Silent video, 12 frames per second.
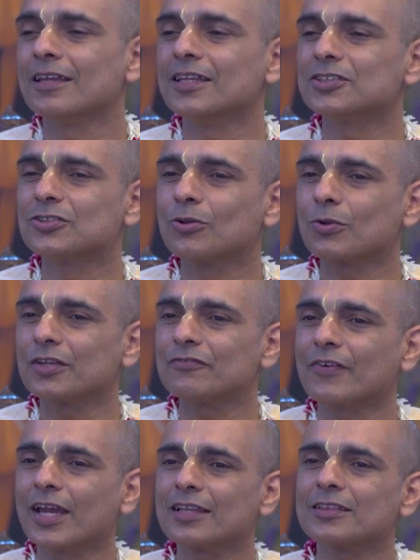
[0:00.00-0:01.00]
he is
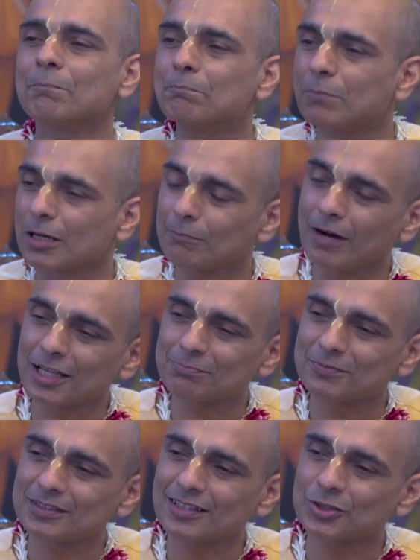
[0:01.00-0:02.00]
glorifying the
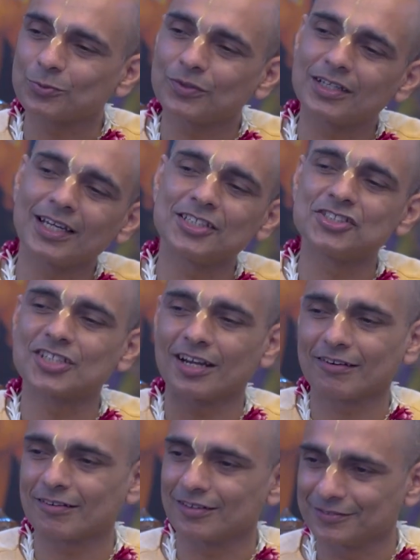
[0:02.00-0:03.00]
Paramatma Tattva in
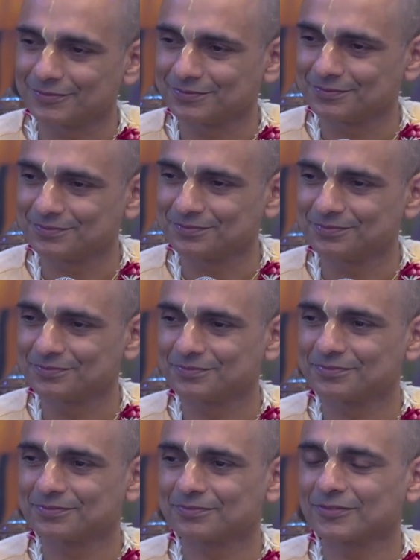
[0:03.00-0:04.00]
general.
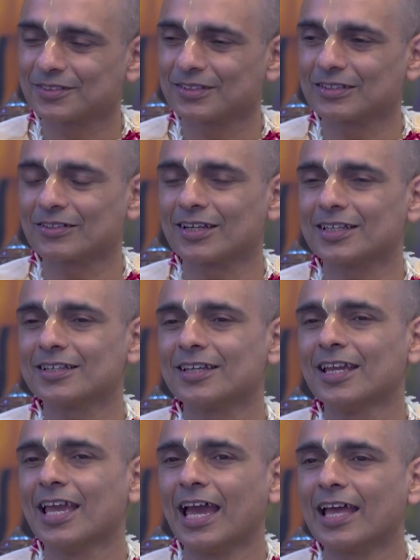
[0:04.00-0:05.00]
Right?
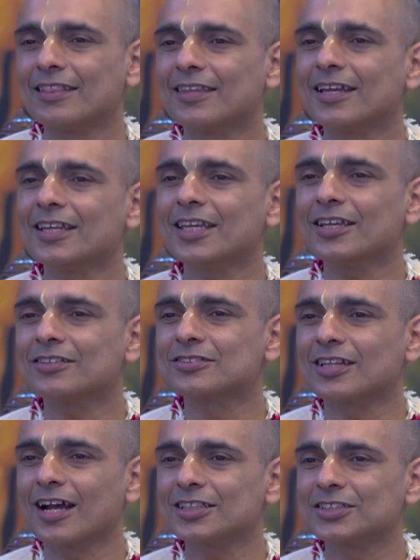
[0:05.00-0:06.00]
And then he
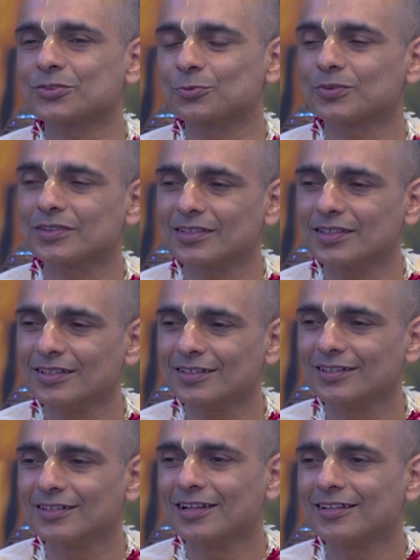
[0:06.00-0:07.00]
starts with the
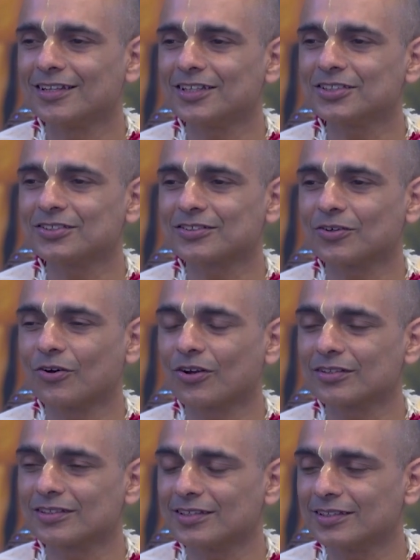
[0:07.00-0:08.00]
list
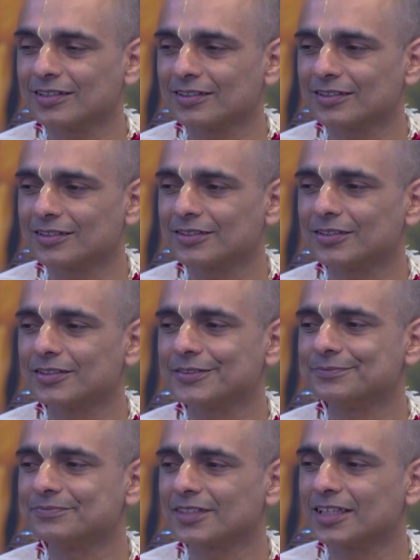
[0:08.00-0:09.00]
or the uh,
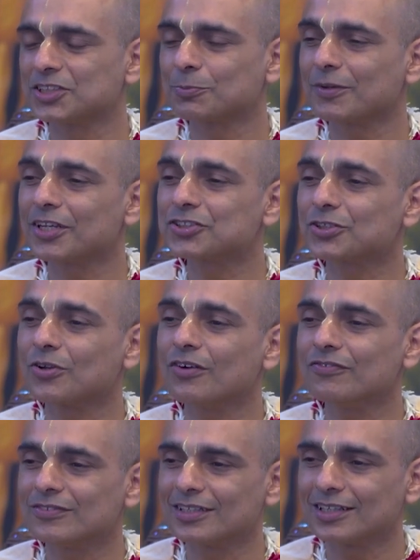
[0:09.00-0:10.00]
inspiration of
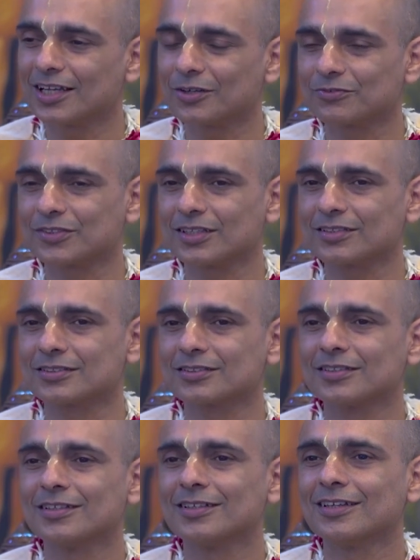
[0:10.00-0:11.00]
Leela Avatars.
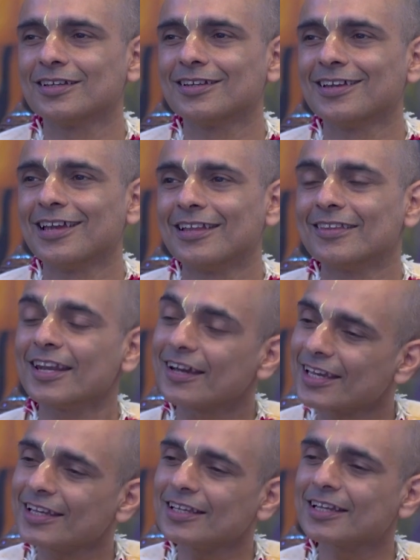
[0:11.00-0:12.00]
Then
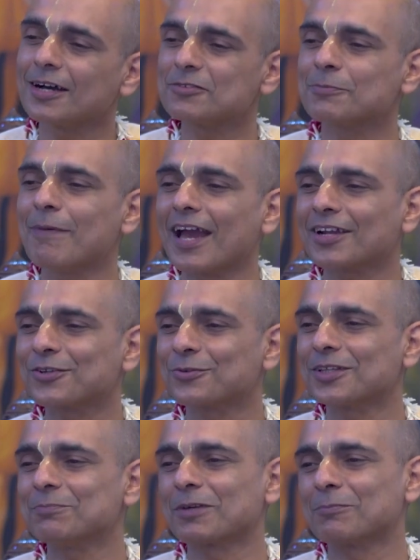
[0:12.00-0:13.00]
again, he comes back to
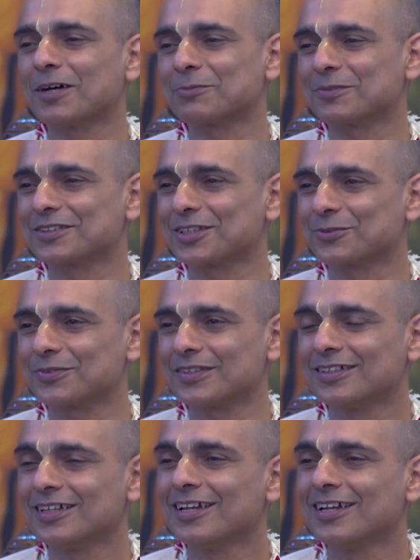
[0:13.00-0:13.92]
the Paramatma Tattva.